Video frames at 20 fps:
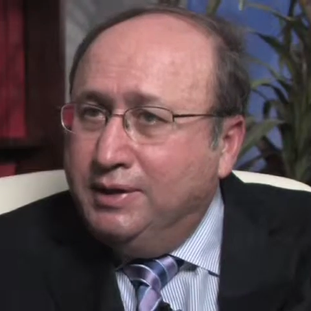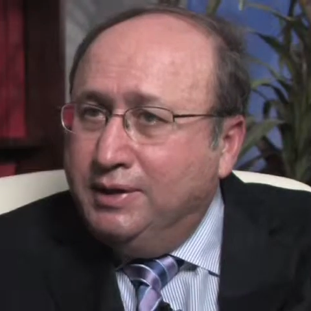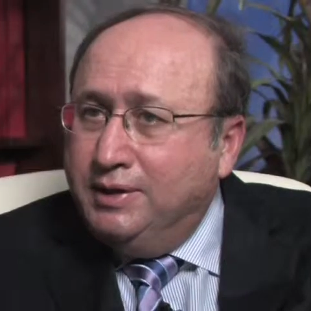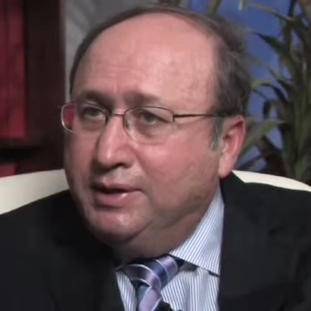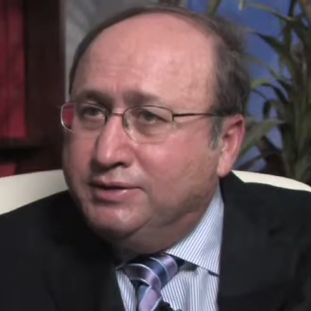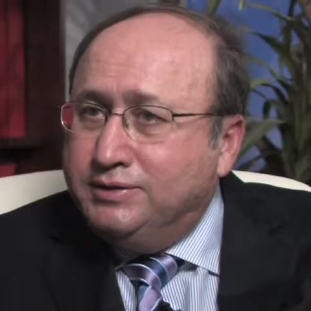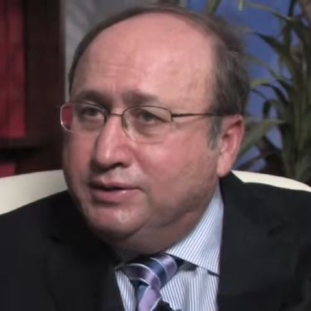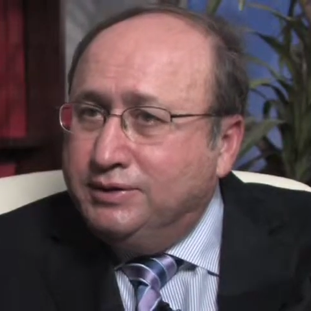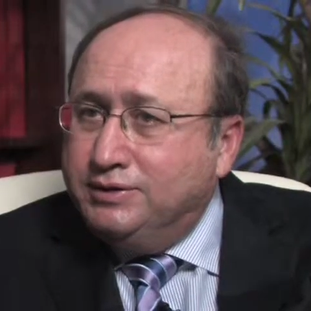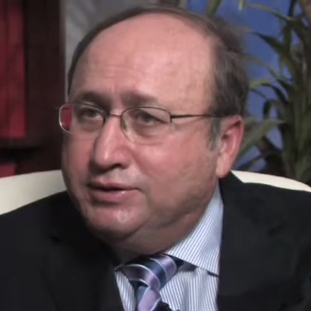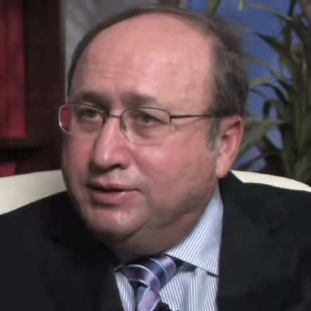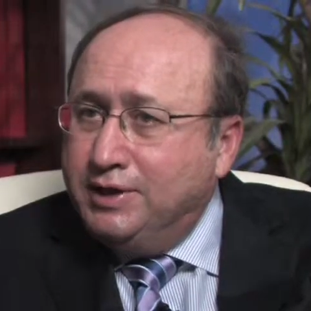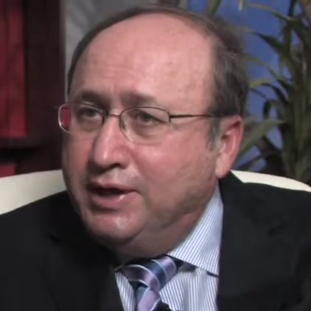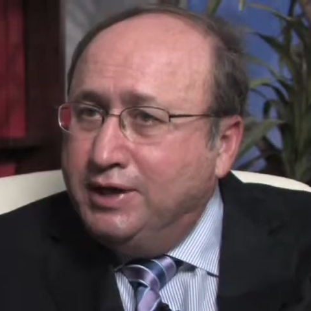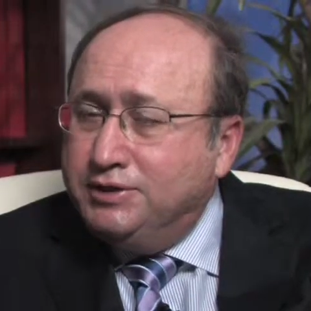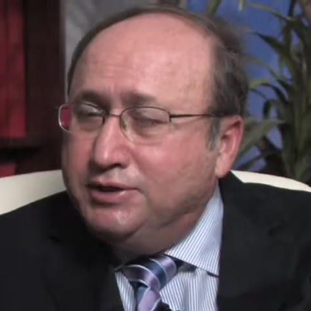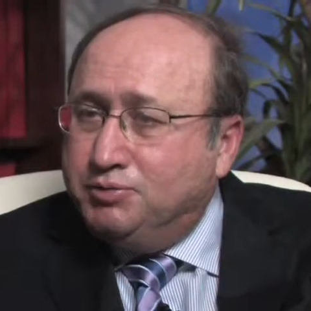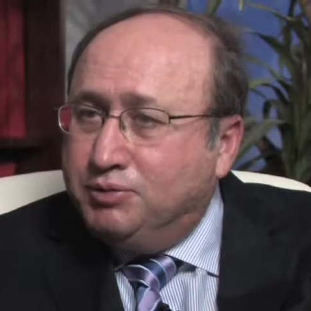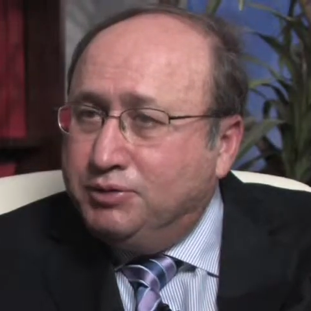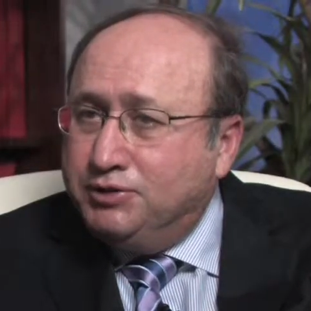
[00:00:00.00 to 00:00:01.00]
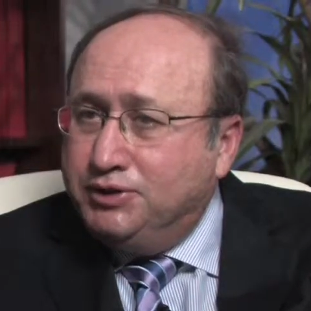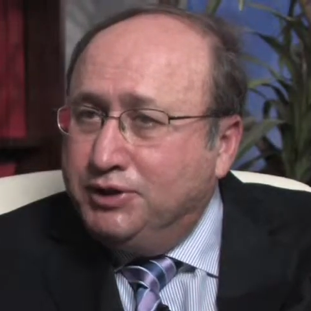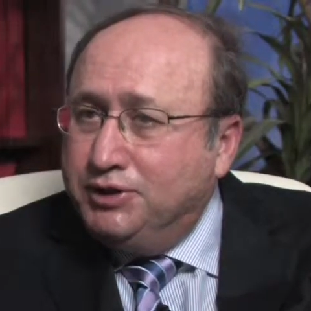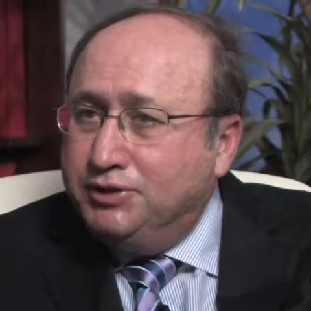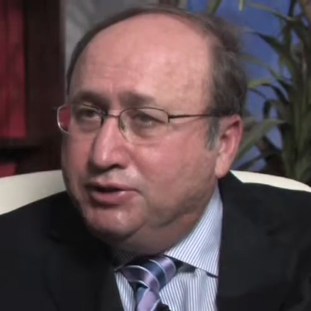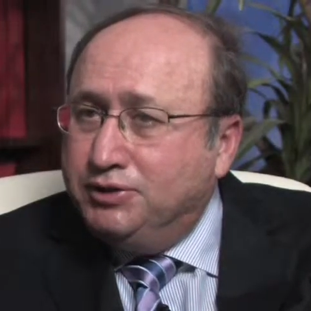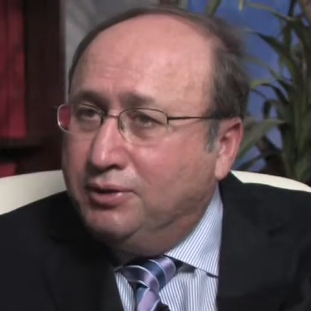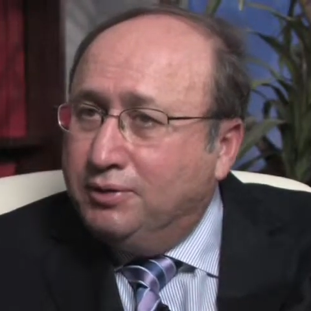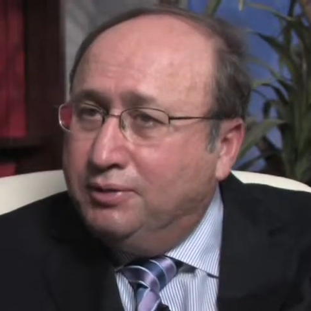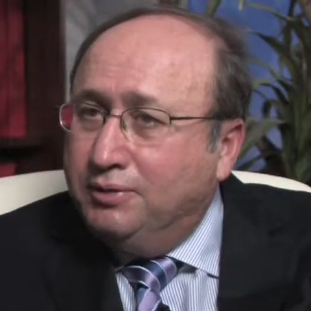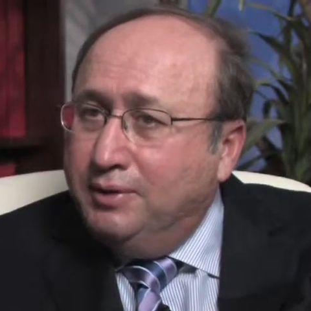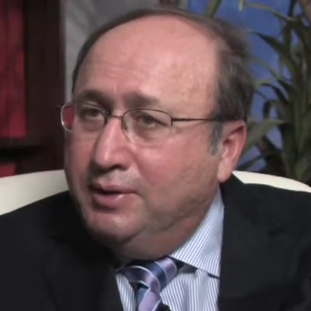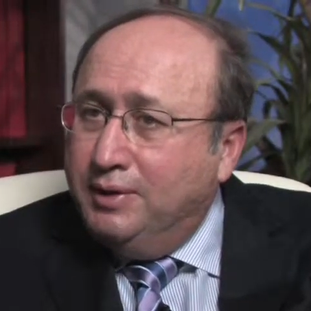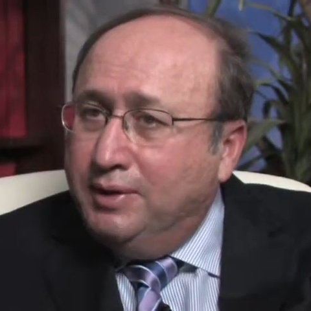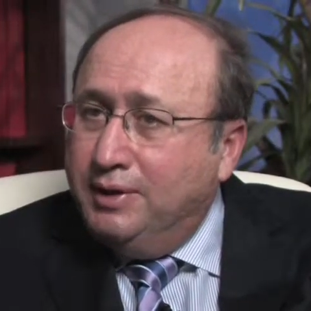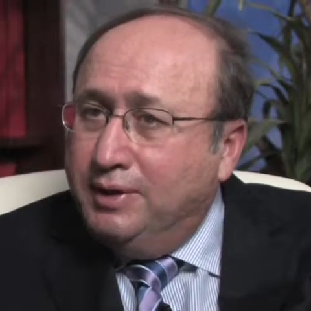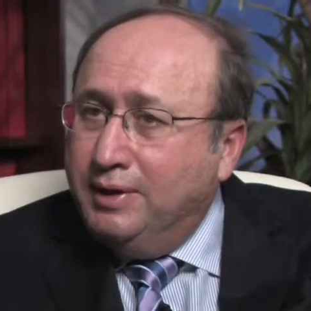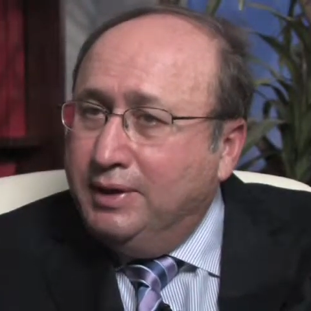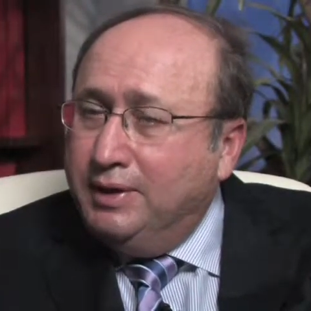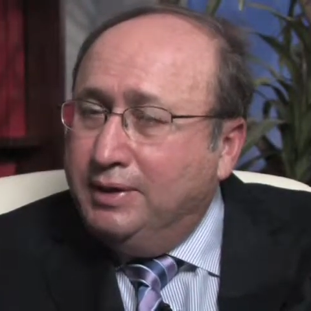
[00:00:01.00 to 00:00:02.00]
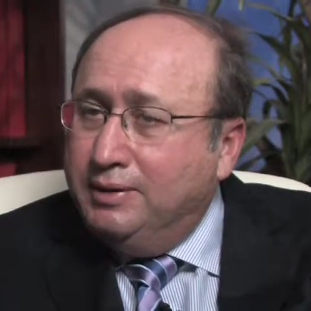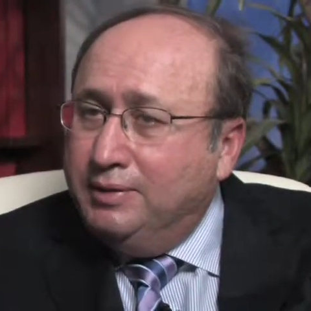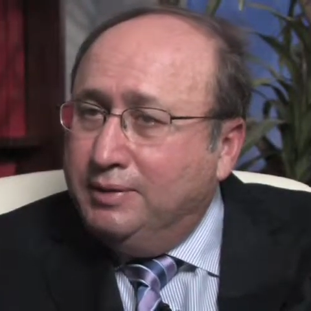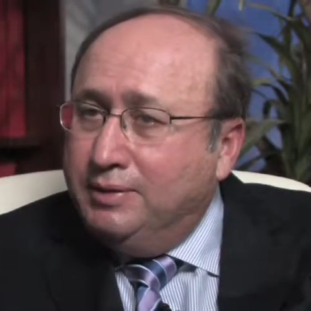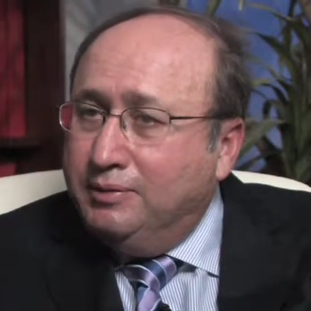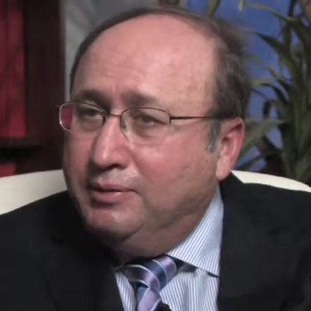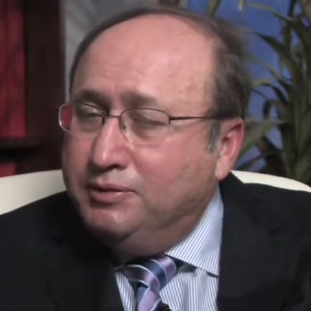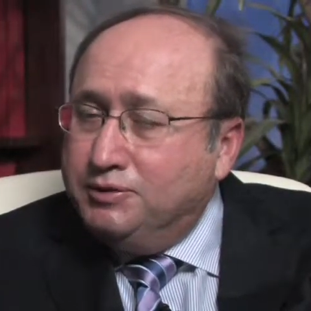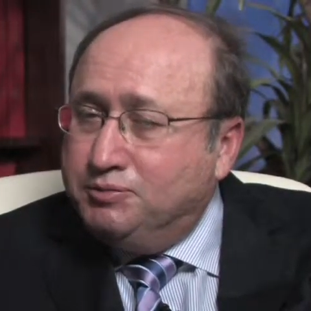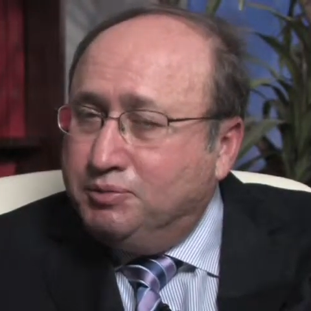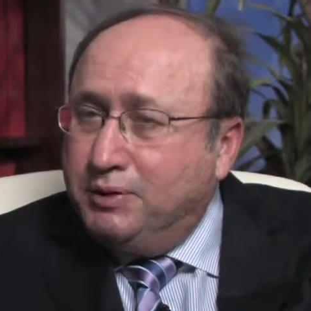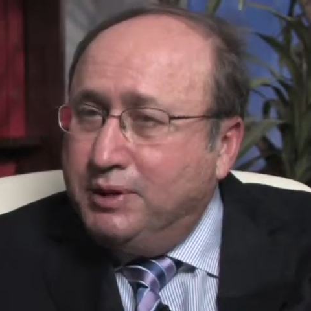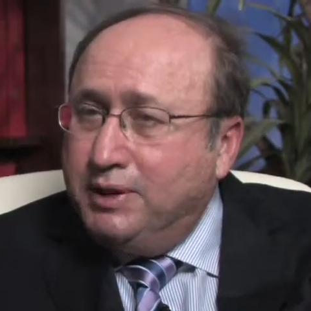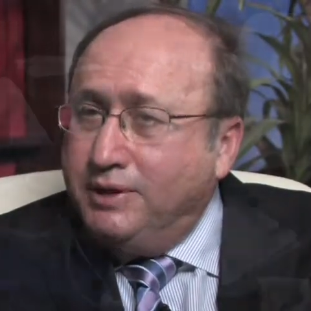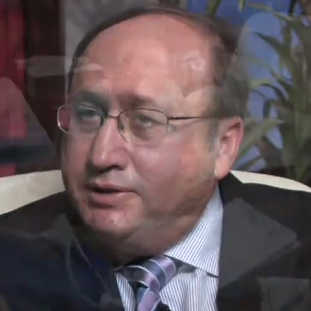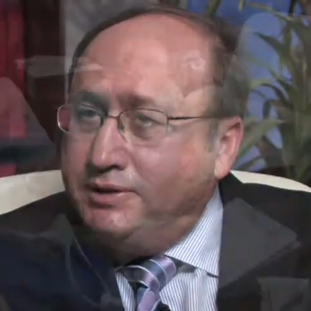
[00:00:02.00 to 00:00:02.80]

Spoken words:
it's a staged procedure, and it was planned